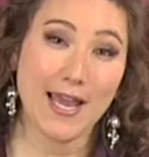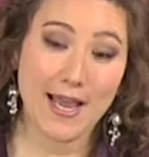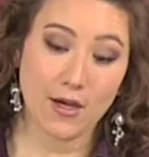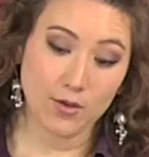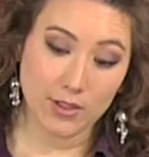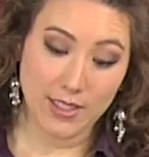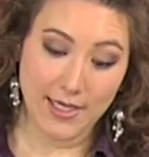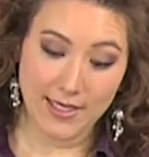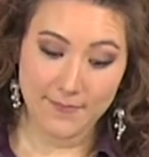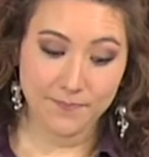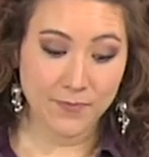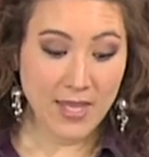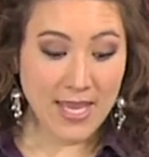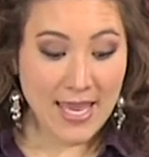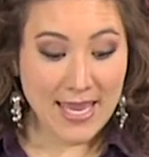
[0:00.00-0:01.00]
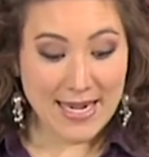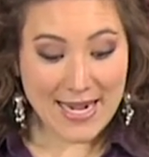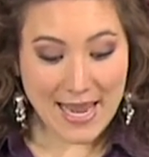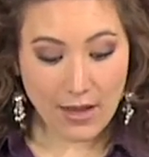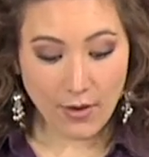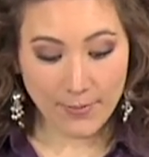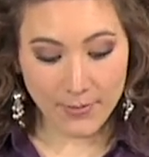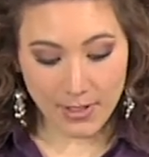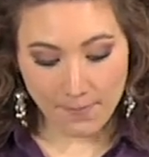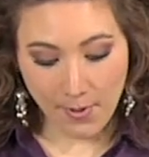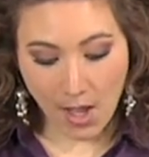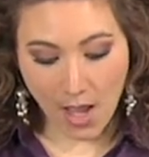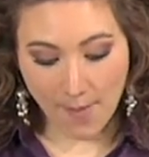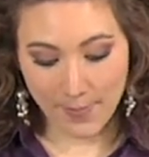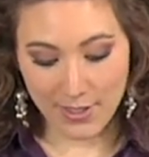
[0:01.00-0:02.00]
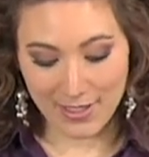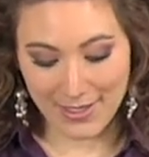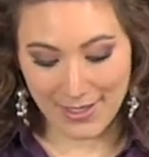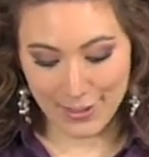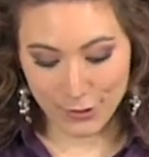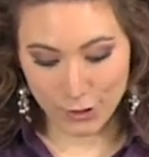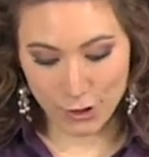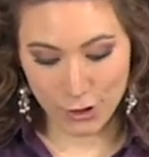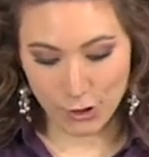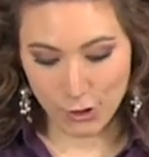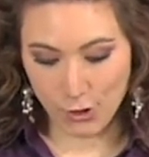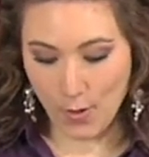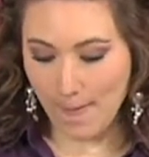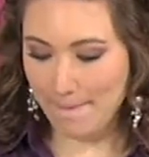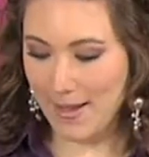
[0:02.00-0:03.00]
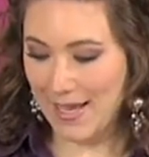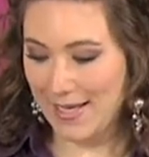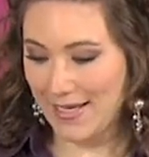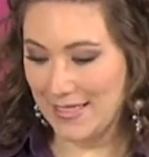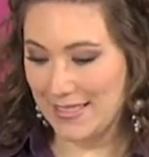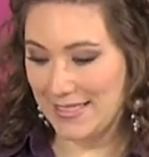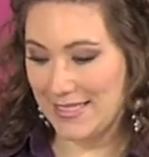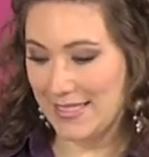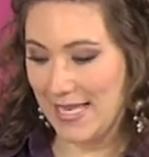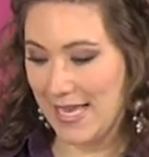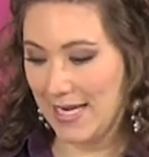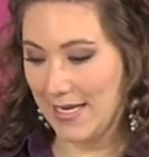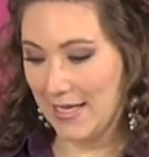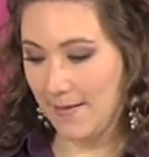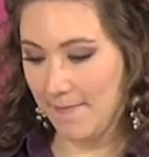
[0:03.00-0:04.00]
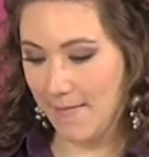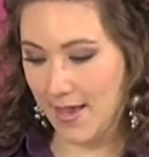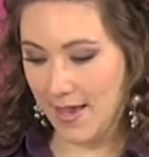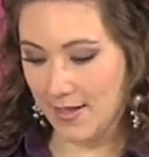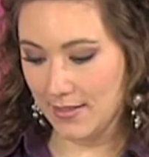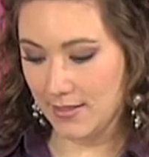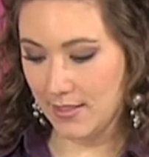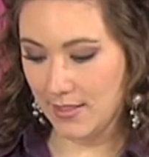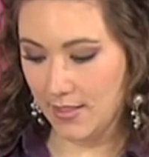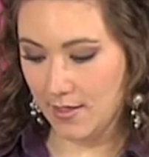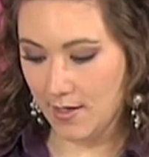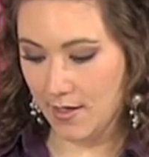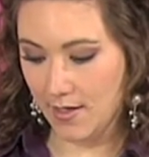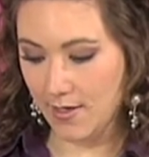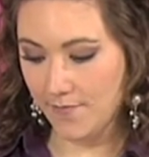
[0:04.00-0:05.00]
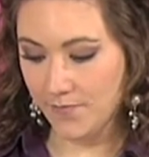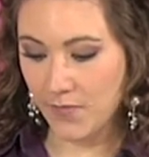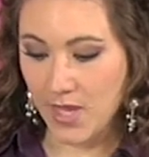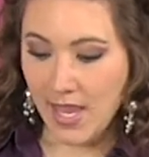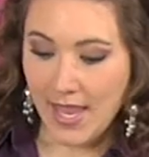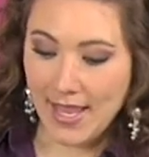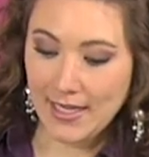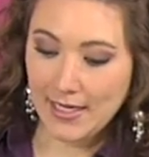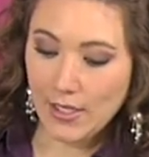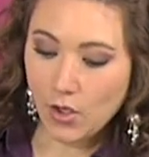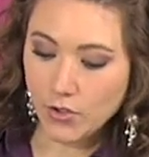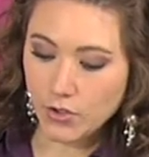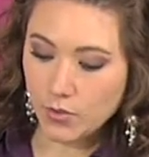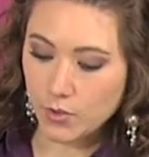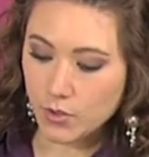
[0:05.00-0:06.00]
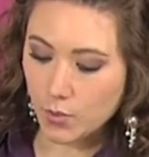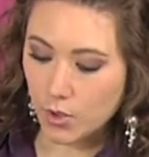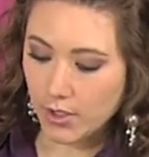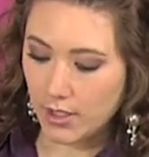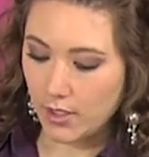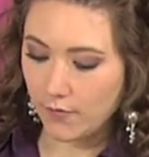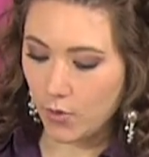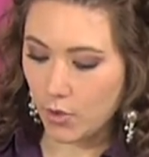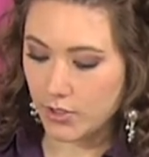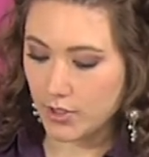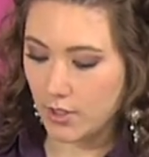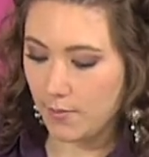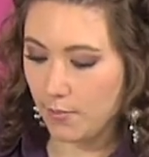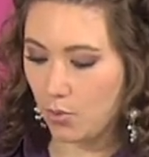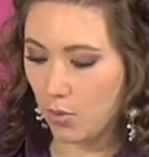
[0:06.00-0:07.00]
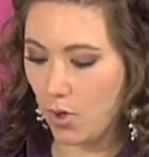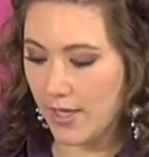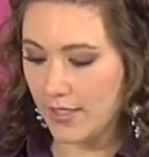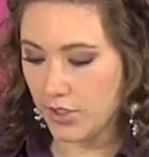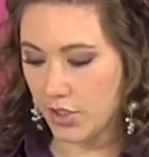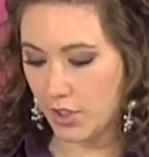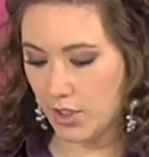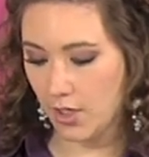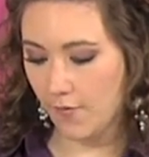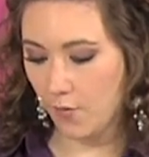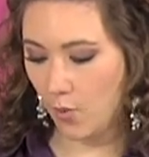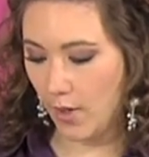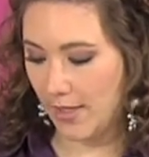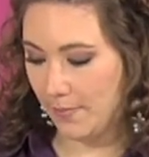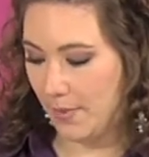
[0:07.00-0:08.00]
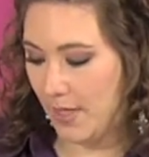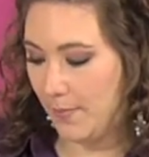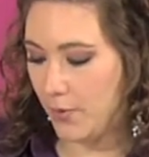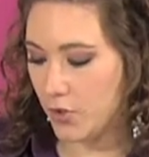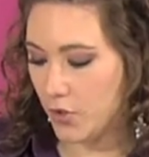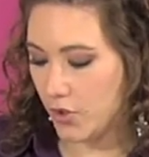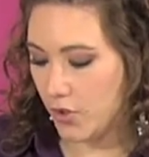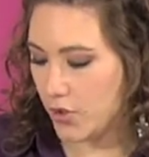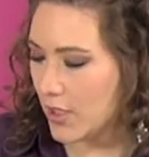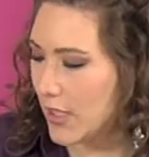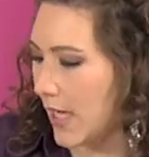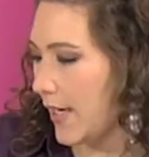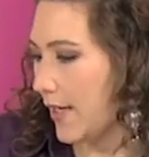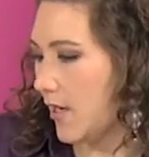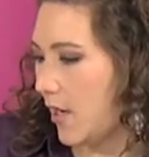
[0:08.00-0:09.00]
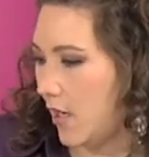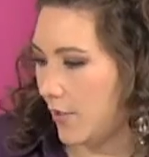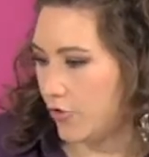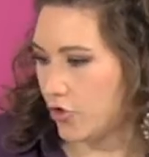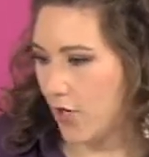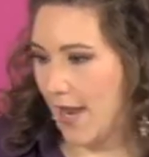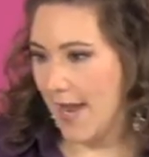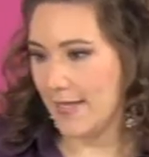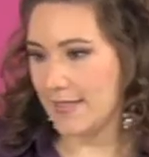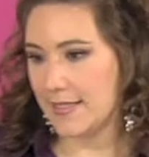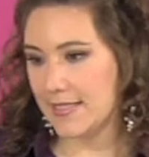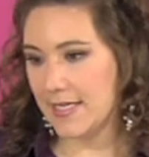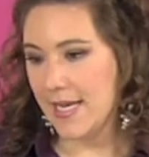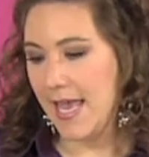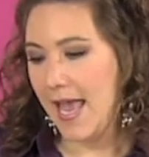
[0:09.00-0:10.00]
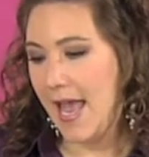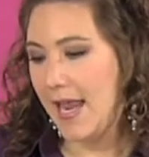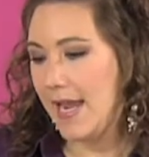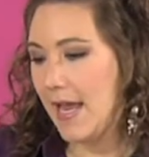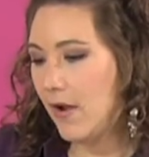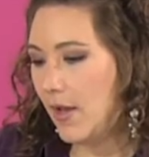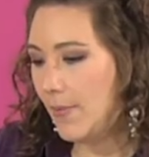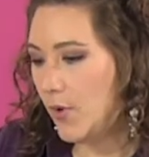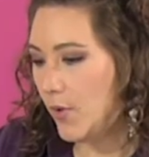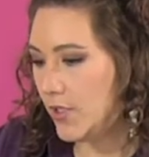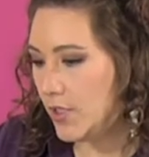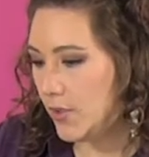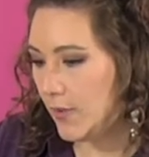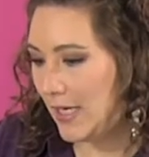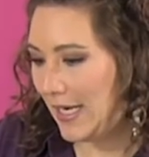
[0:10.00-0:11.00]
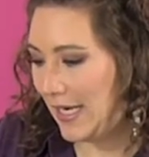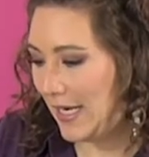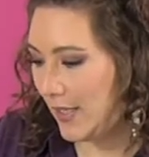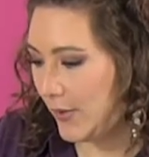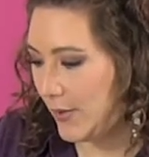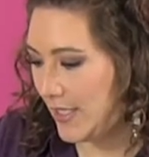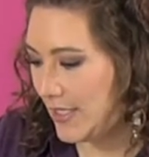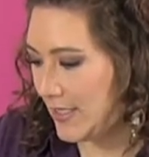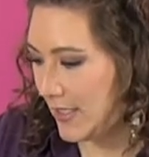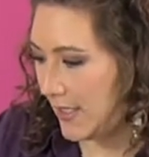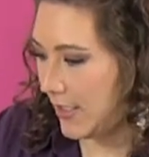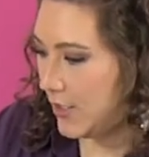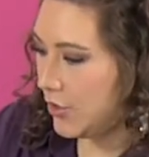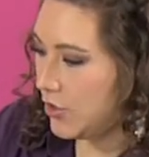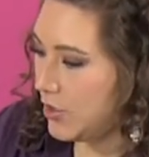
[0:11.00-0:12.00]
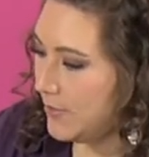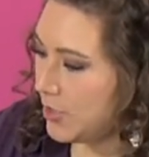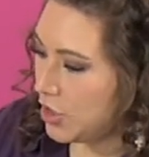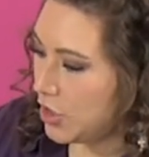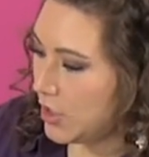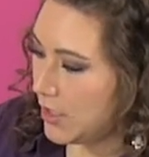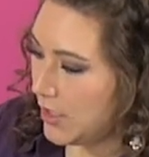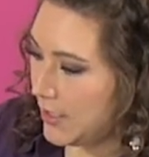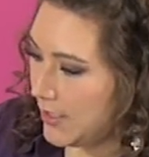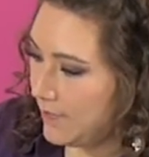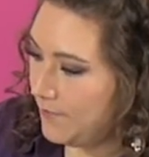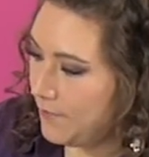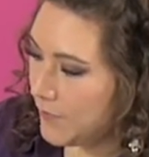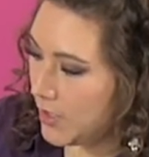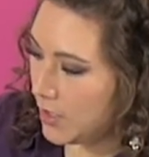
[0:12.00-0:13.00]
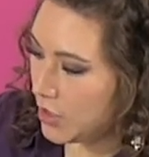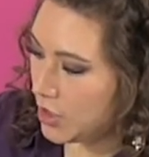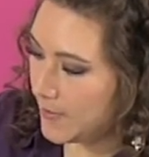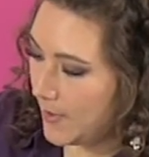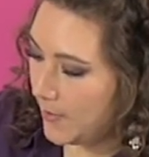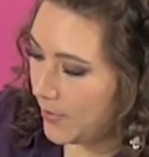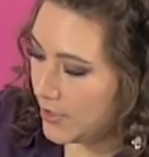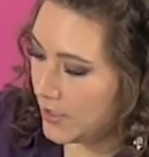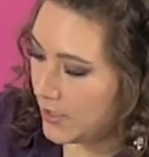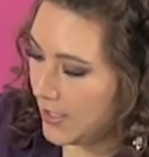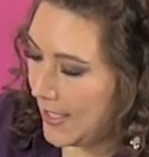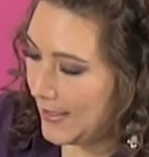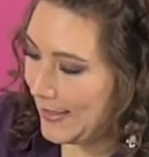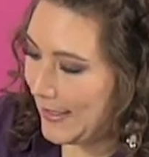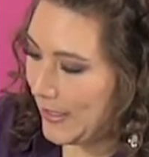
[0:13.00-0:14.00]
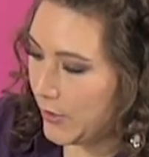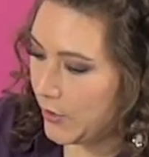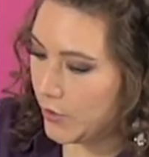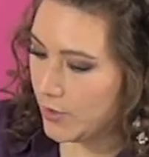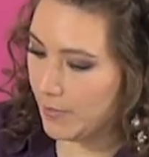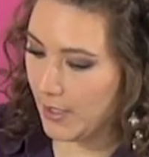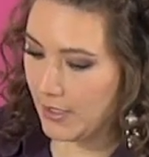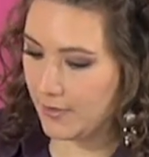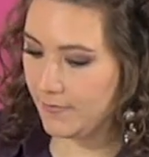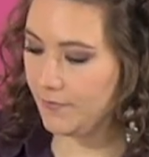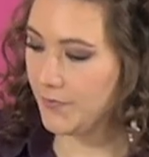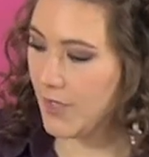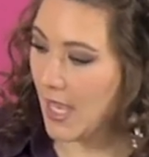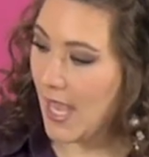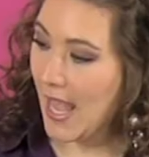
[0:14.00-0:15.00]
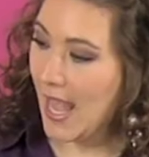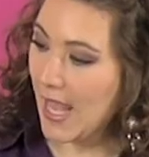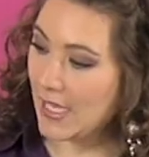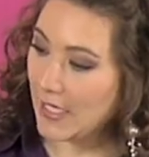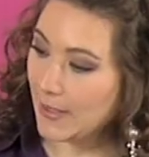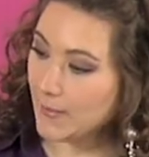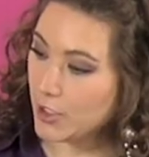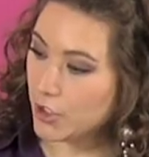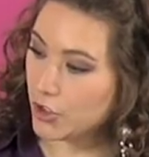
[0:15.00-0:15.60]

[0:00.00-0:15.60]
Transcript: outline. Now I'm gonna pop it into my scanning mat here. And I also was working, of course, on a bright sheet of white paper, so there's a lot of contrast. And now I'm going to load it into the machine just by pressing that load button. And I'm gonna